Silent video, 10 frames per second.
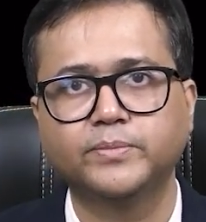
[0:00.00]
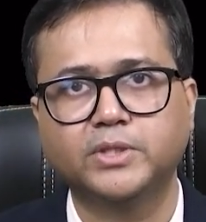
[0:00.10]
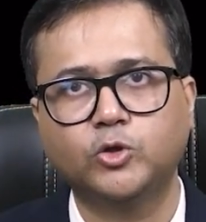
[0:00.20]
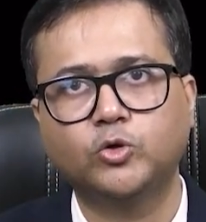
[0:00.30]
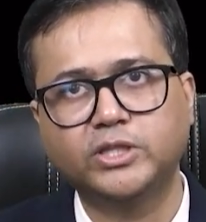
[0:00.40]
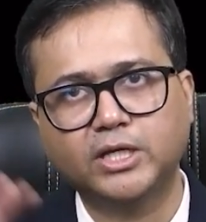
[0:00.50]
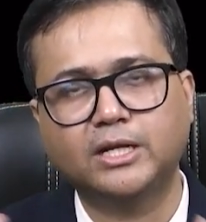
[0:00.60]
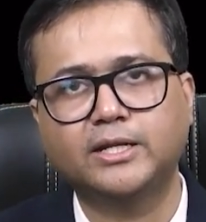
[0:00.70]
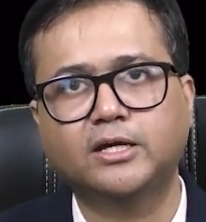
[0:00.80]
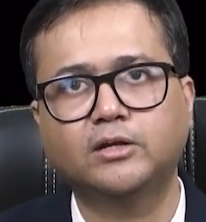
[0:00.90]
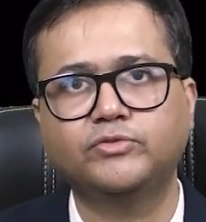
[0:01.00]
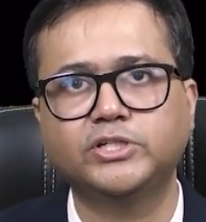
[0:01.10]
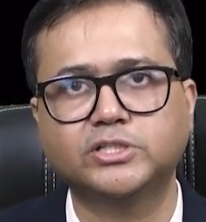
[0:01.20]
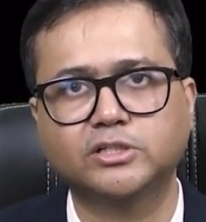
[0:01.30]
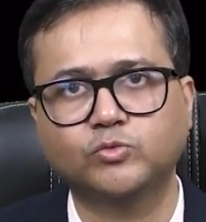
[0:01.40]
you know, in the clinical
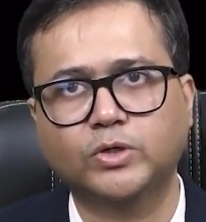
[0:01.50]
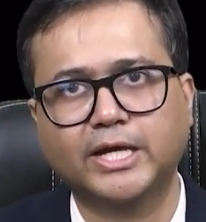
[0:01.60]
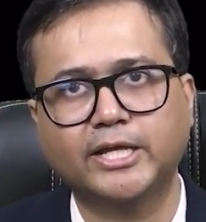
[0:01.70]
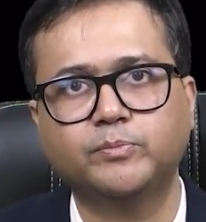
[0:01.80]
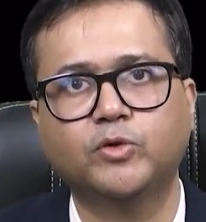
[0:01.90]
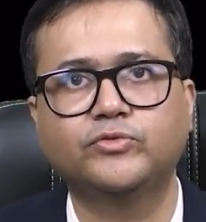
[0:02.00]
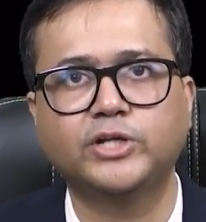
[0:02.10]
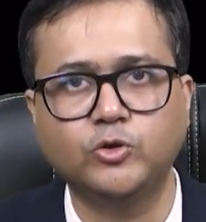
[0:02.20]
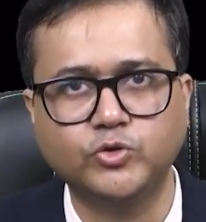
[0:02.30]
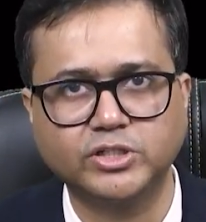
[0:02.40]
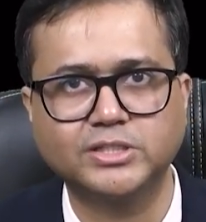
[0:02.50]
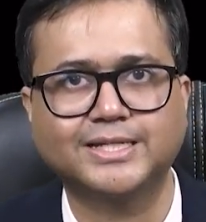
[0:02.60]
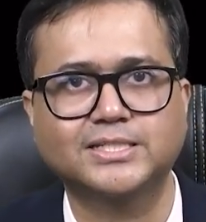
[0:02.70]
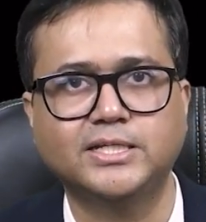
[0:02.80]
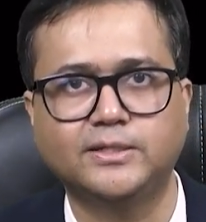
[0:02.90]
features what type of delusions are
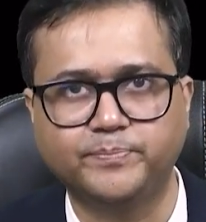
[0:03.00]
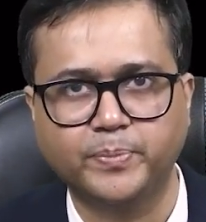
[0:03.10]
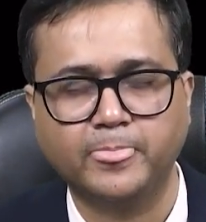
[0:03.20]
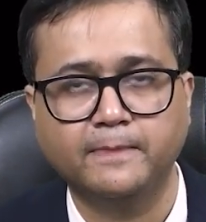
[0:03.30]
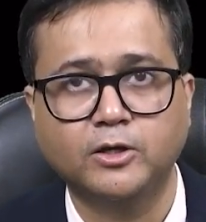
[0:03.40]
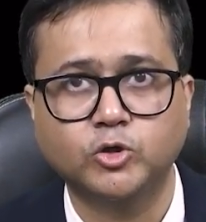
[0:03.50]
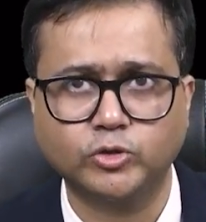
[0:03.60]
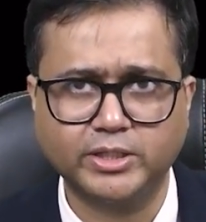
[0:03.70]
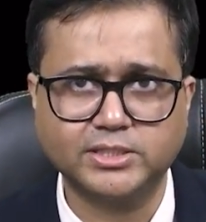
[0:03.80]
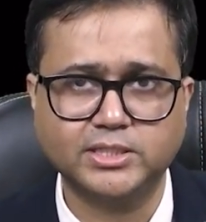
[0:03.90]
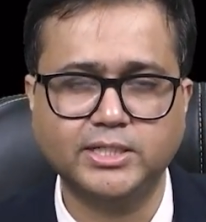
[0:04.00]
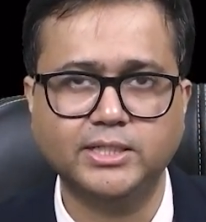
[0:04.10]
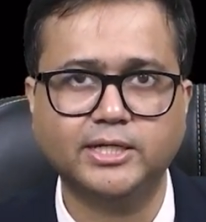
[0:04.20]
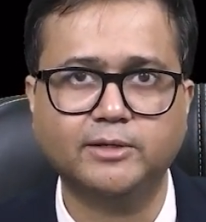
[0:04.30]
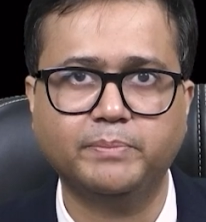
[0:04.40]
seen. So it is seen
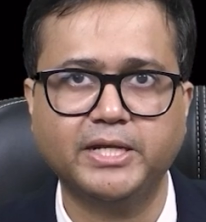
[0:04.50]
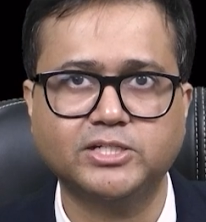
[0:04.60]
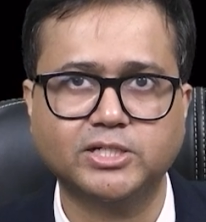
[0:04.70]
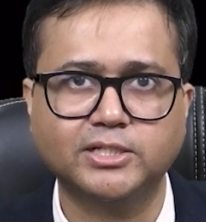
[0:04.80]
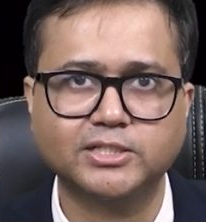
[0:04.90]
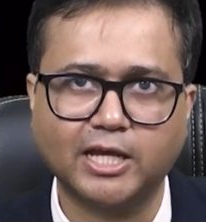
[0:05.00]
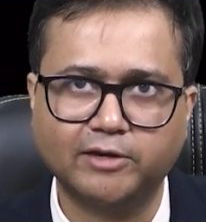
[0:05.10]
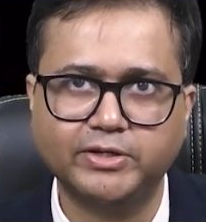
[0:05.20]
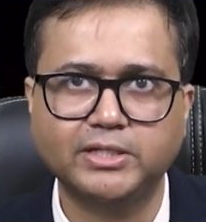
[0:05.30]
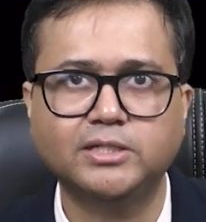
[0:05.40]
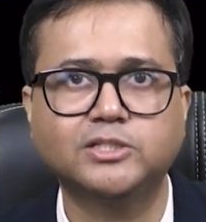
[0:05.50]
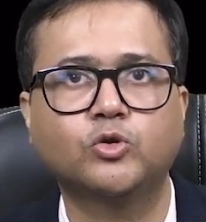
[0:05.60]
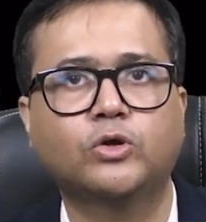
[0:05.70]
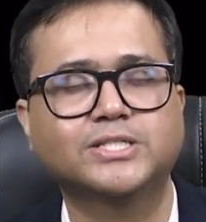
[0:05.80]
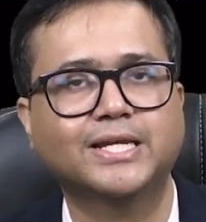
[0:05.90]
that patients having these
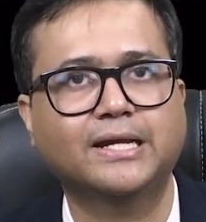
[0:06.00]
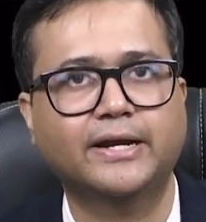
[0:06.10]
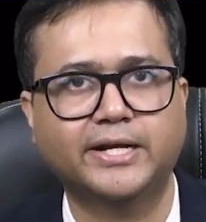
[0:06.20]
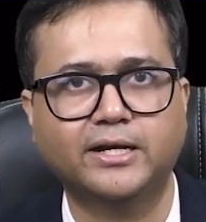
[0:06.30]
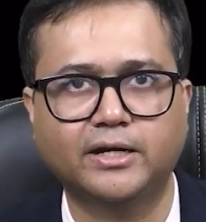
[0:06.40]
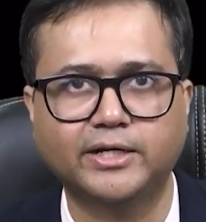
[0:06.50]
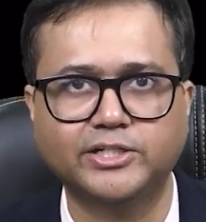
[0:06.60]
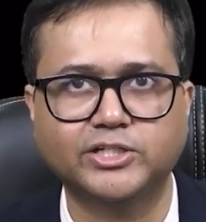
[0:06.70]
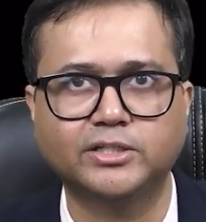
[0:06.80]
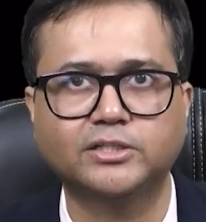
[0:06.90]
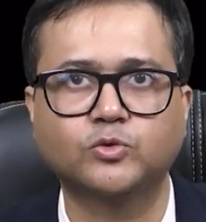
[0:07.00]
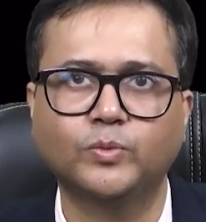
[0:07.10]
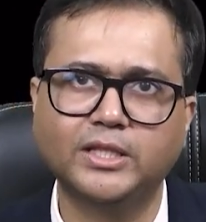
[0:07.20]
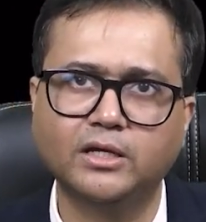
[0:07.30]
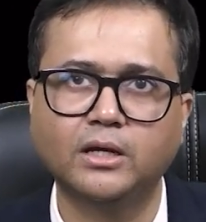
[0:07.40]
non-psychiatric conditions
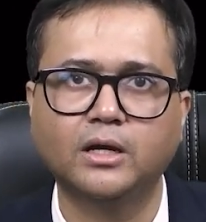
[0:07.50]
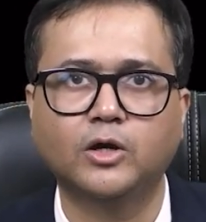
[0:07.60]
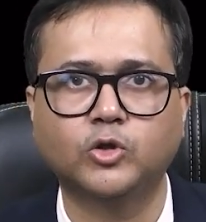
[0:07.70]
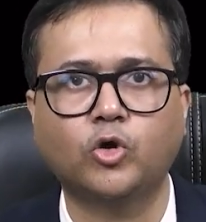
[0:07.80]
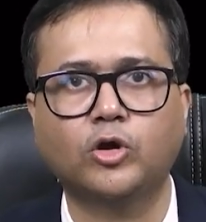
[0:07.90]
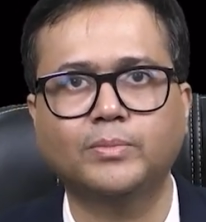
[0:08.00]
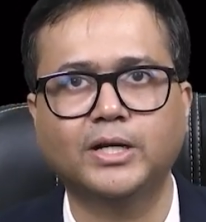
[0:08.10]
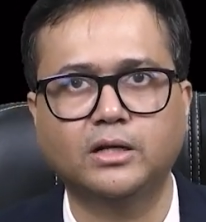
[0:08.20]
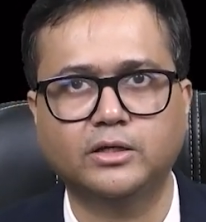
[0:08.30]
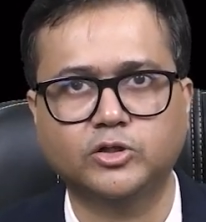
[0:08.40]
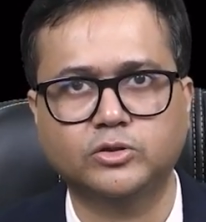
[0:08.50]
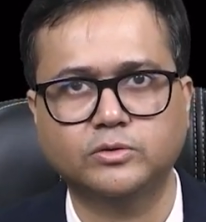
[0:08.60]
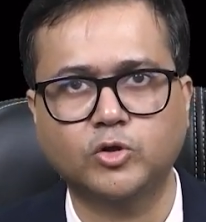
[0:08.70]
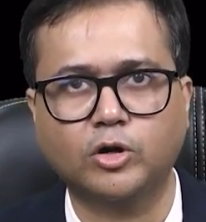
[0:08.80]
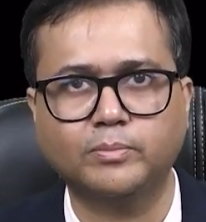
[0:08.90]
with normal
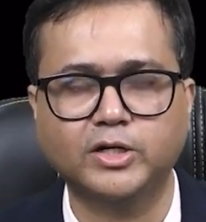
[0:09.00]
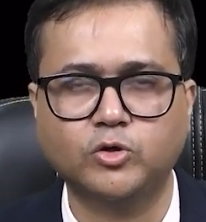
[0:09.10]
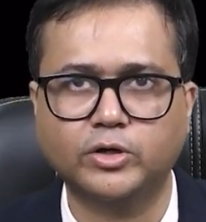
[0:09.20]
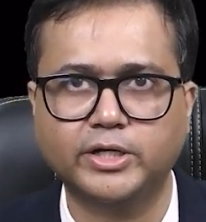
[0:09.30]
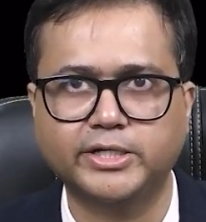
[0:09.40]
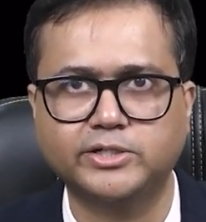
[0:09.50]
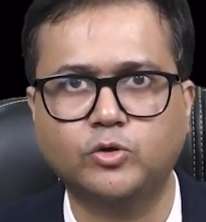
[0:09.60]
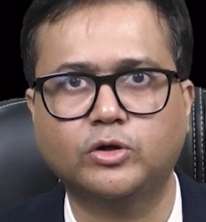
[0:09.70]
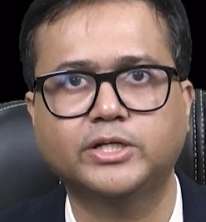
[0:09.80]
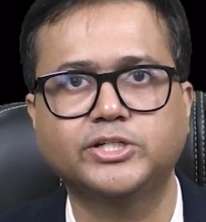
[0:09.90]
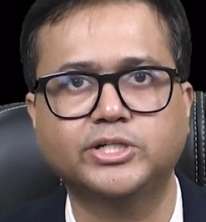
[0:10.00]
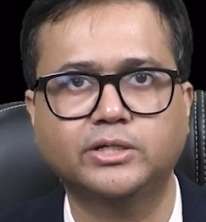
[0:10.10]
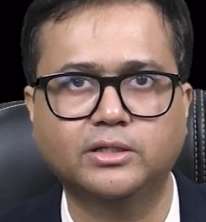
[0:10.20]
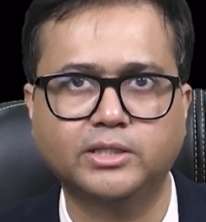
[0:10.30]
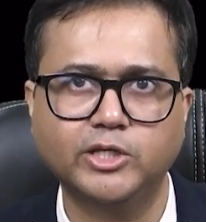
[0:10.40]
normal
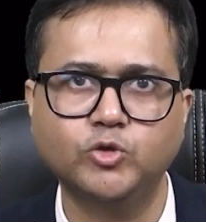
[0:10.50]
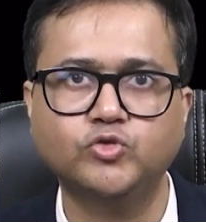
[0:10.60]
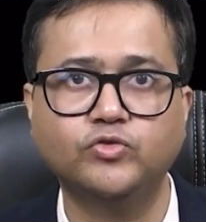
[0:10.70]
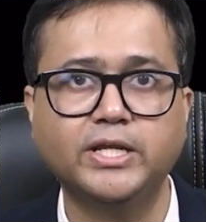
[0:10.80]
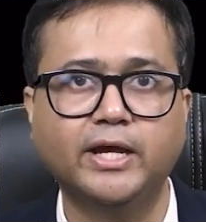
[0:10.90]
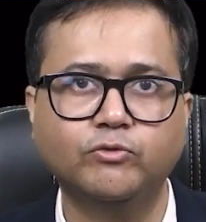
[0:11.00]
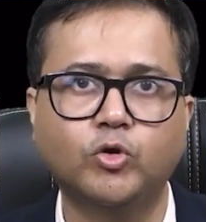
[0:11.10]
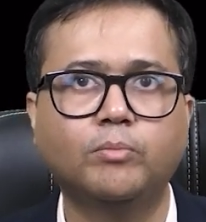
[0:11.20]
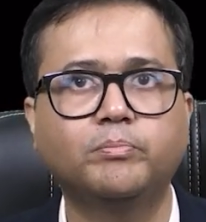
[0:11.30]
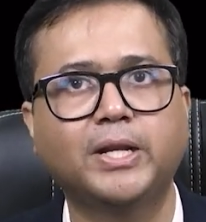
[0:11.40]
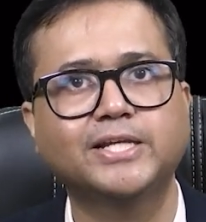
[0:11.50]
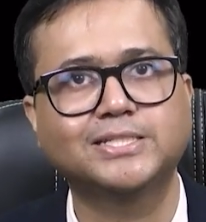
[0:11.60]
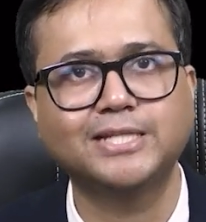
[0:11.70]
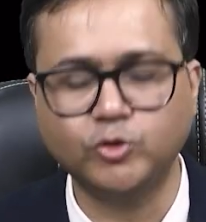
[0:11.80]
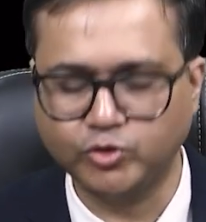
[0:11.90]
cognition, they usually have complex
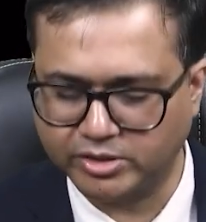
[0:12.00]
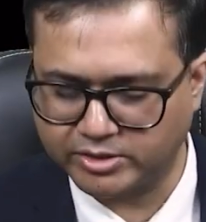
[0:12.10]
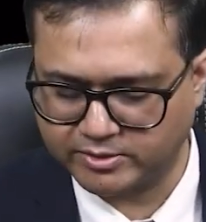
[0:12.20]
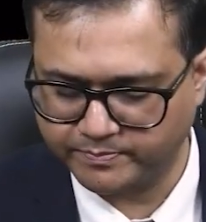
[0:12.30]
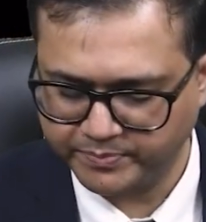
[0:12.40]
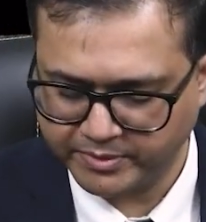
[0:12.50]
delusions.